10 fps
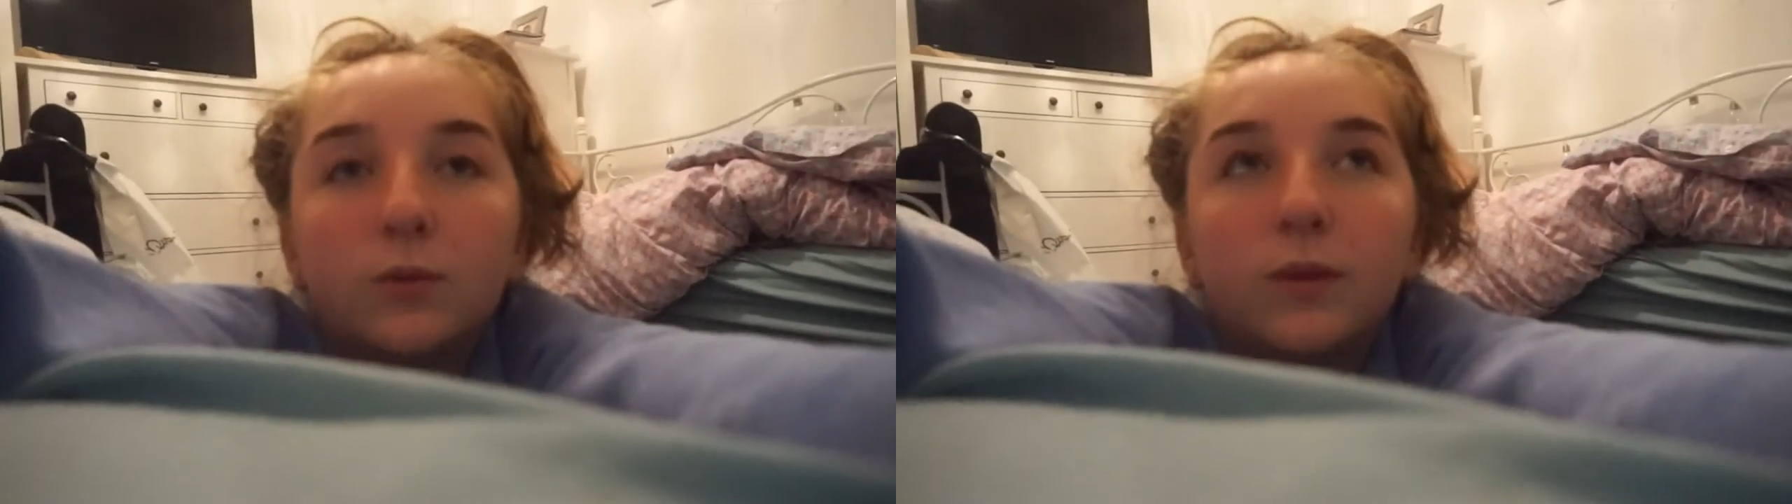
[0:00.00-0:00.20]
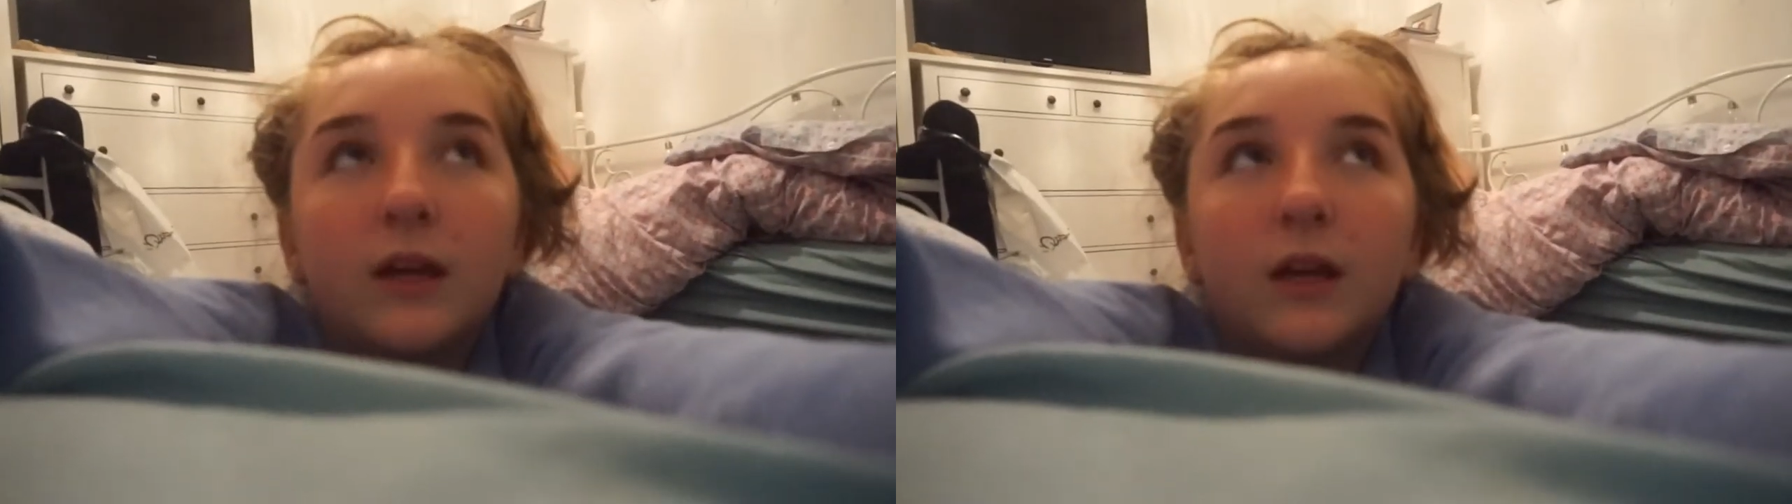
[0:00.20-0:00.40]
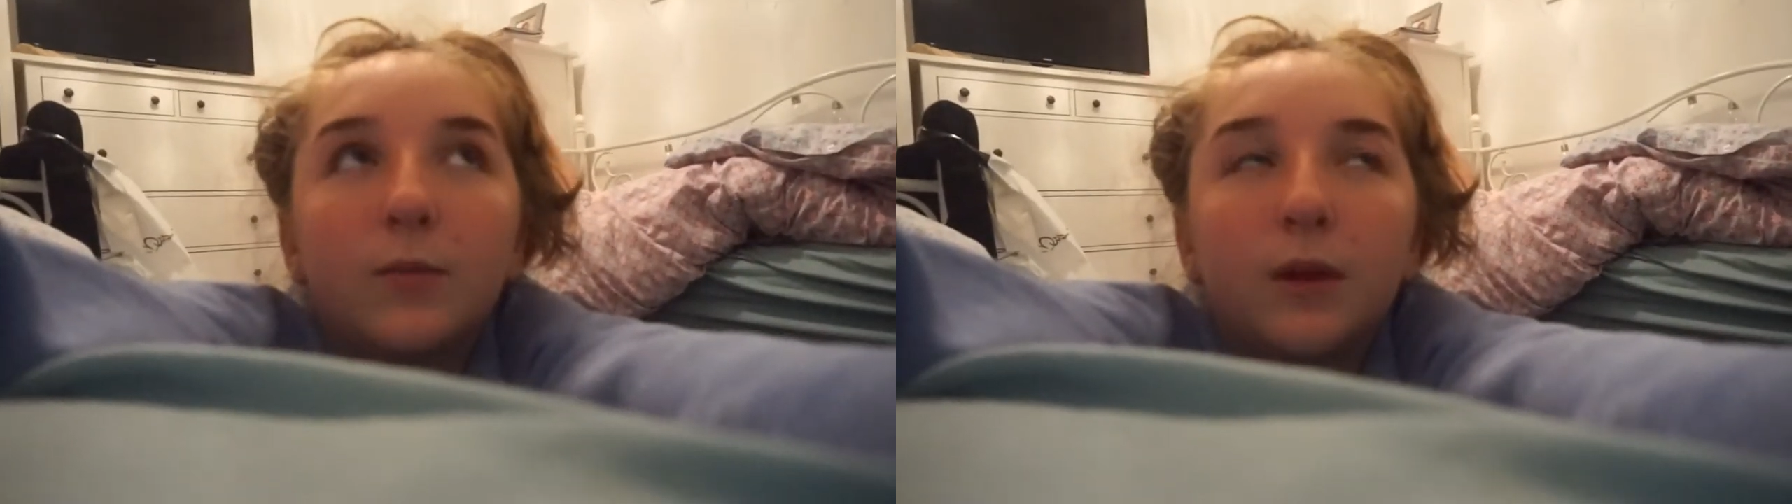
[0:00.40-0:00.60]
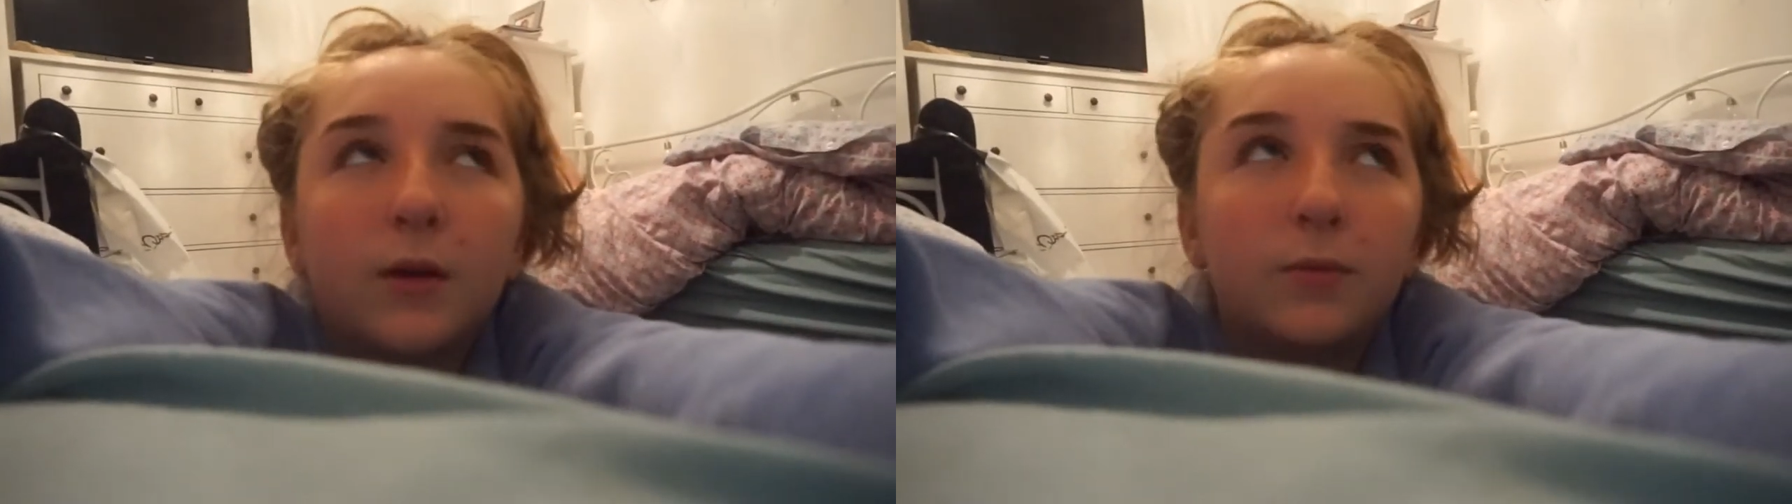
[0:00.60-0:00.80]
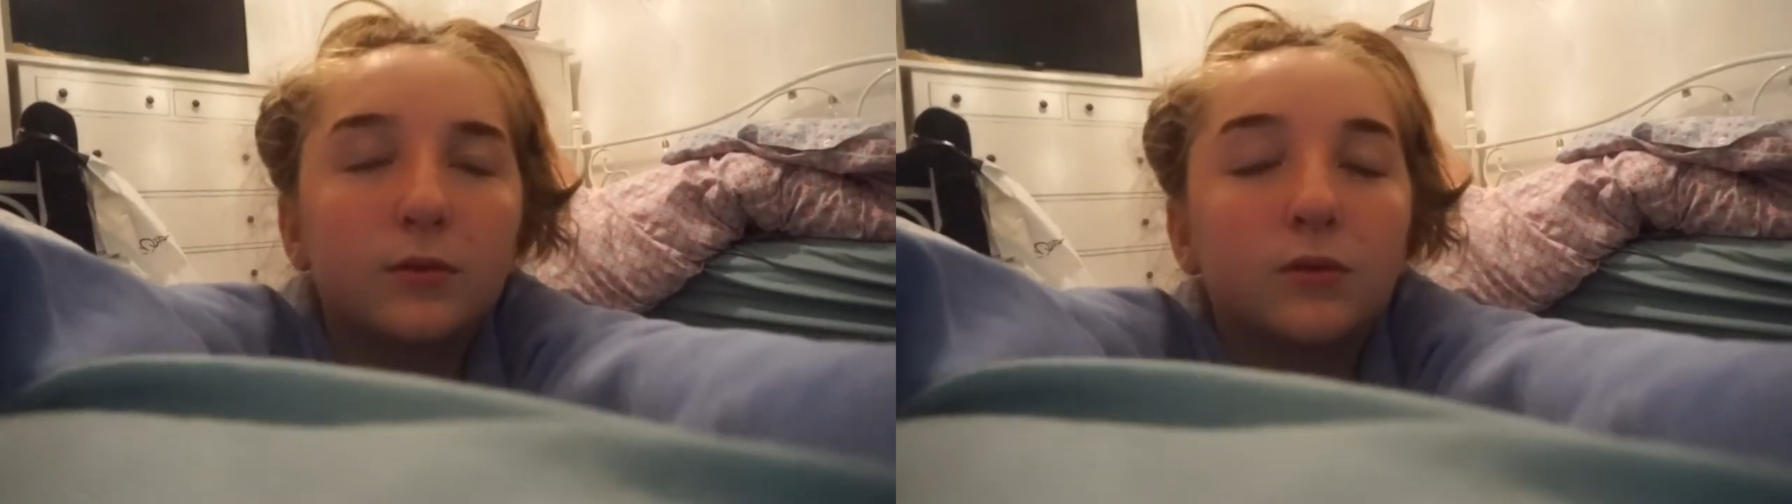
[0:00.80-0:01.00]
we both
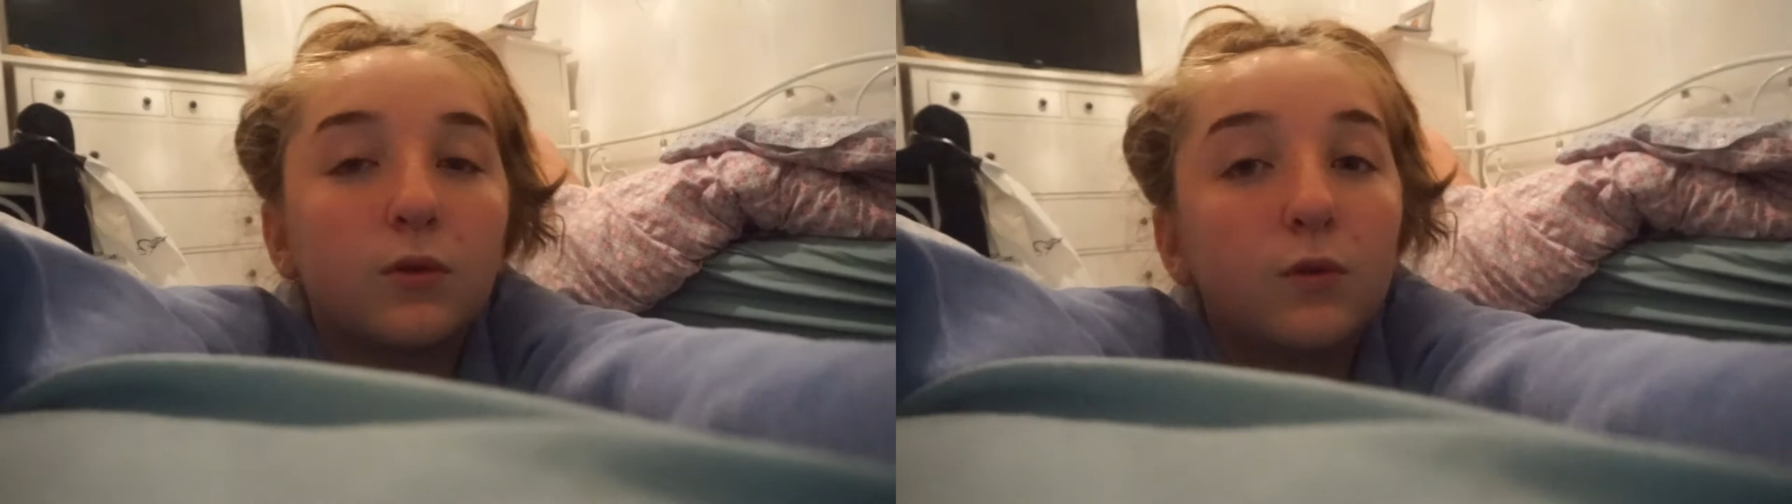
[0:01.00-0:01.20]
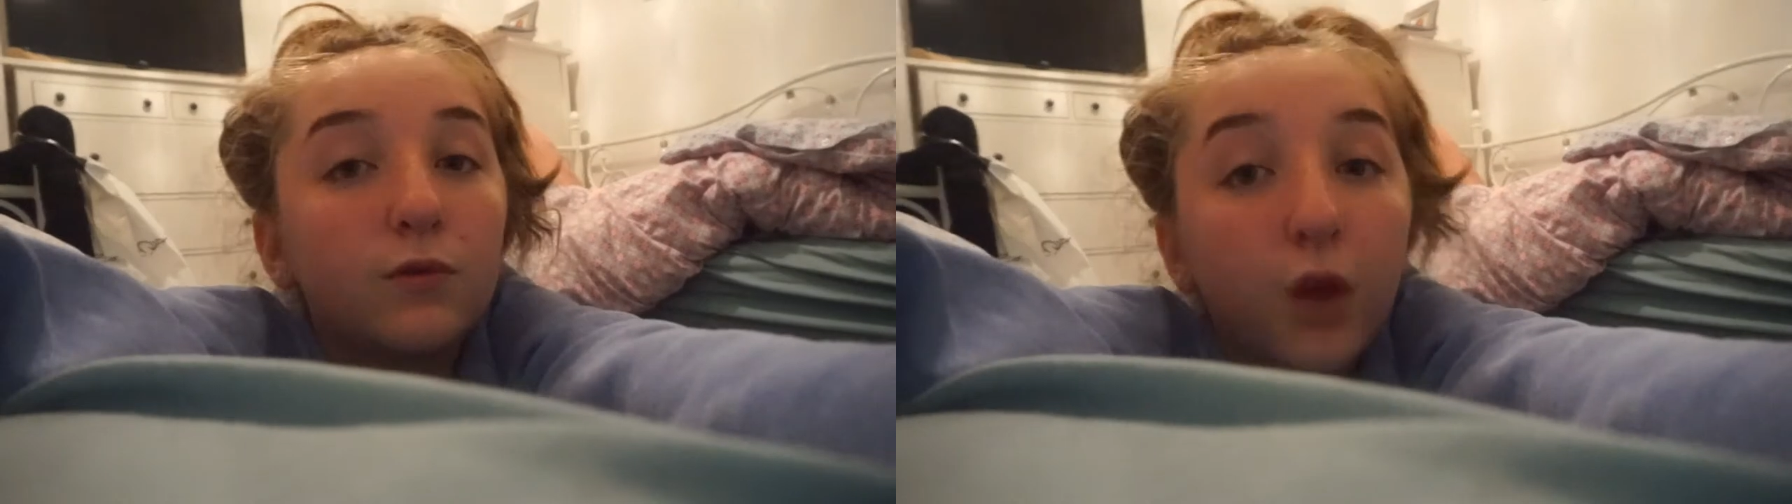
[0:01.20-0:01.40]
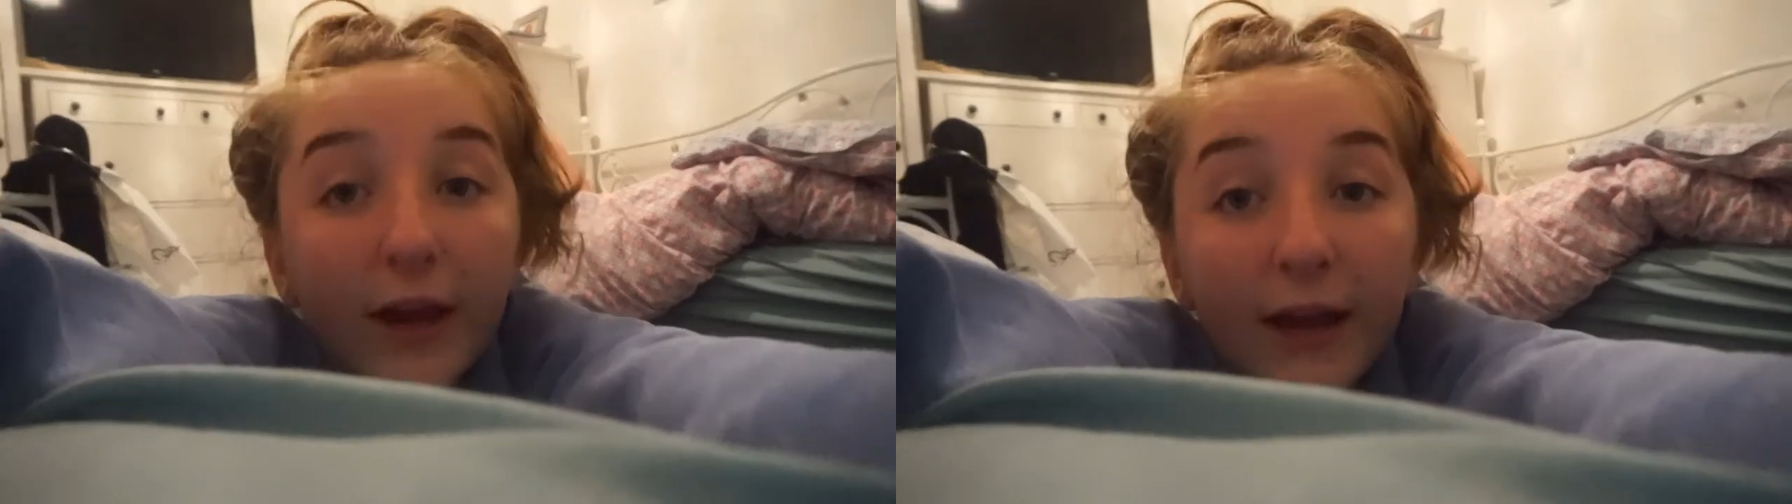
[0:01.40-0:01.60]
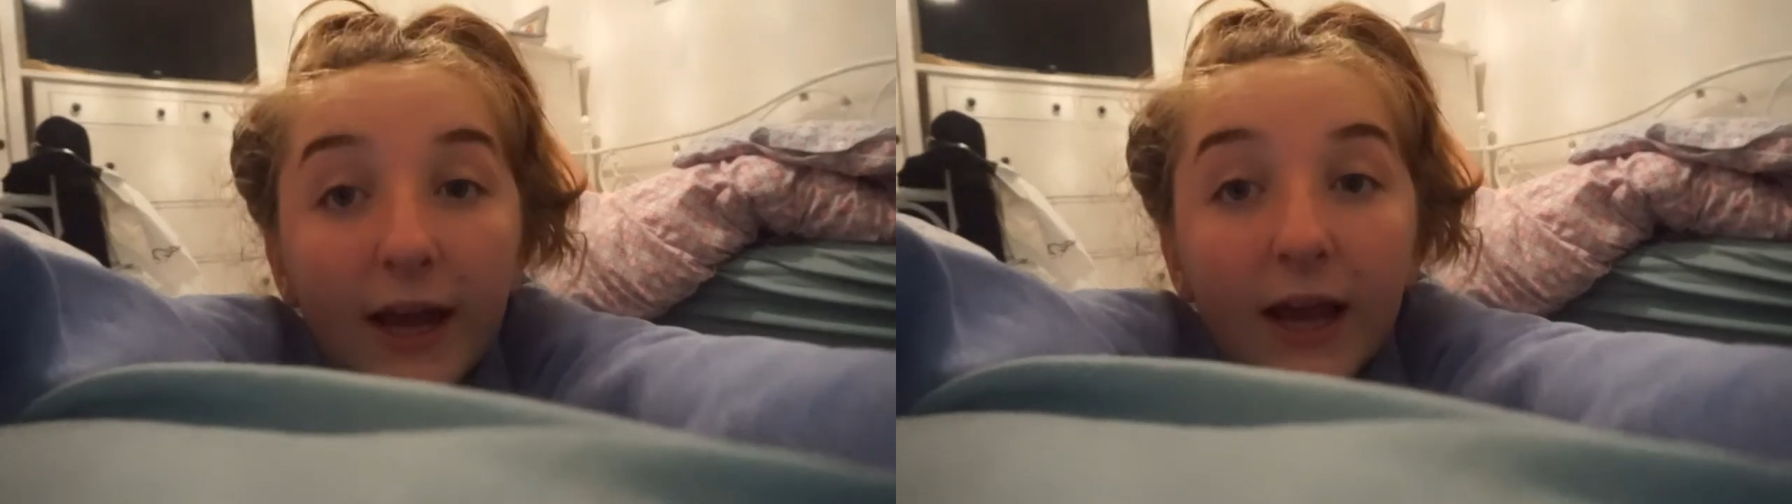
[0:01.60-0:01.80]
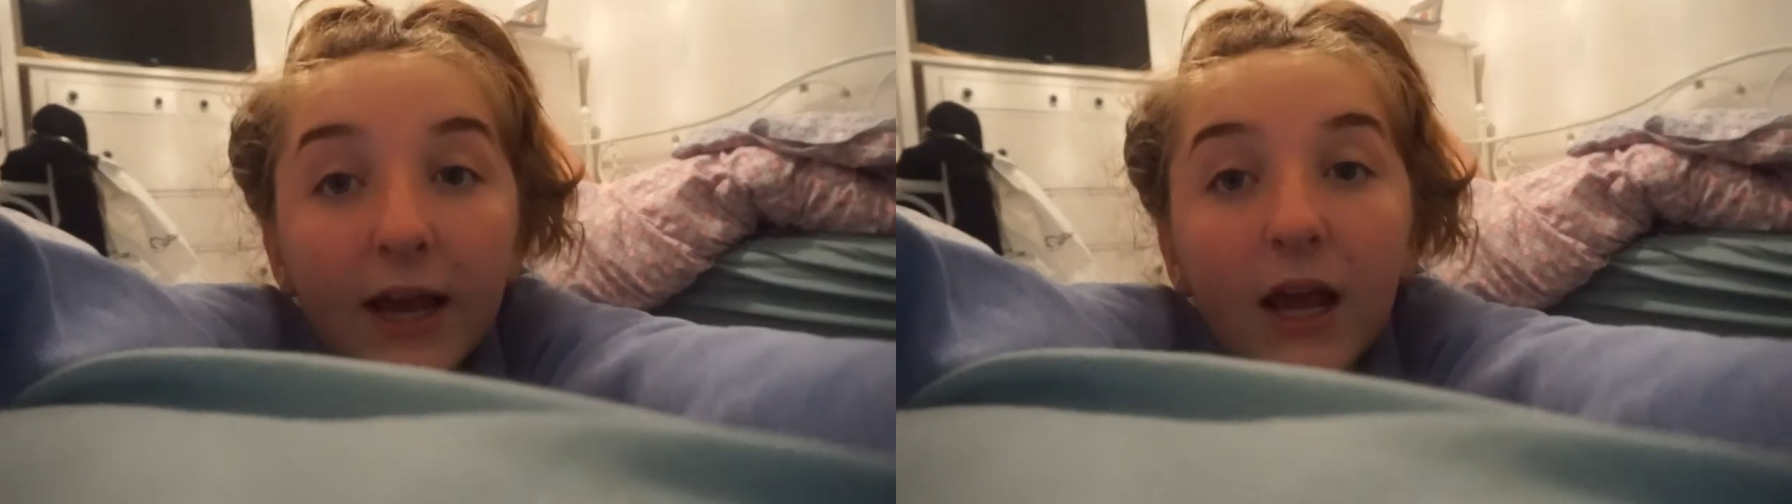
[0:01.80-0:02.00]
have school
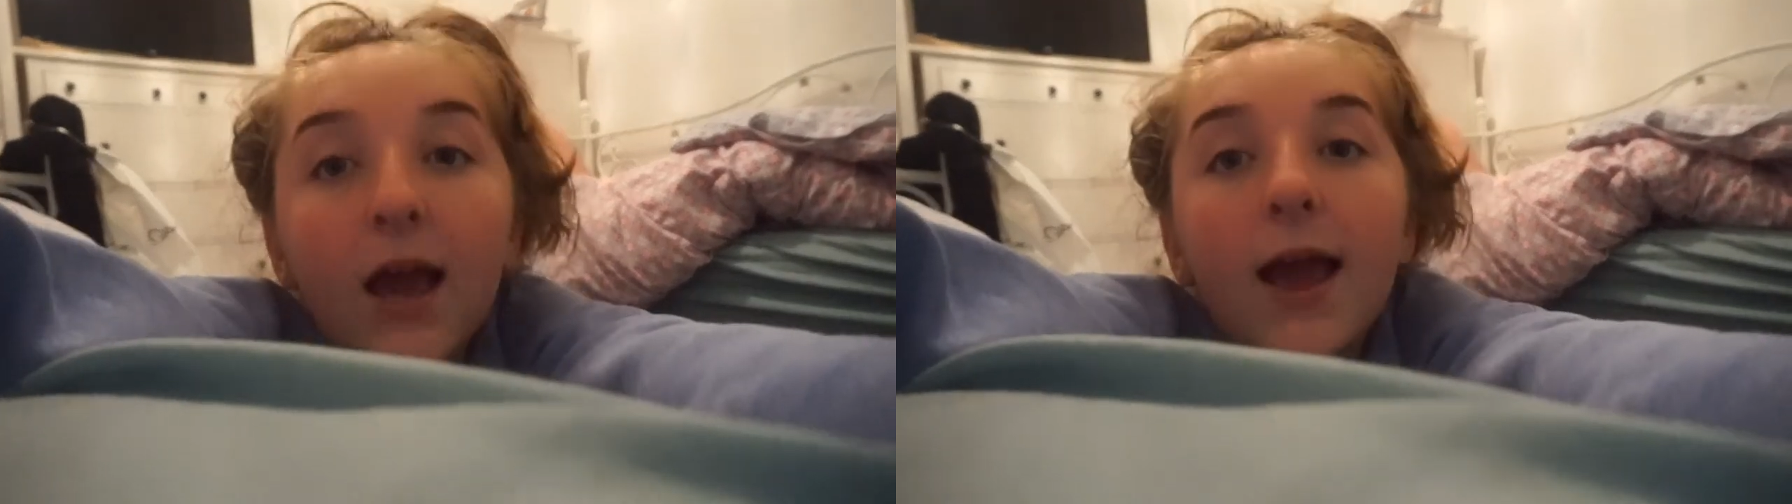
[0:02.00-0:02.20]
Friday.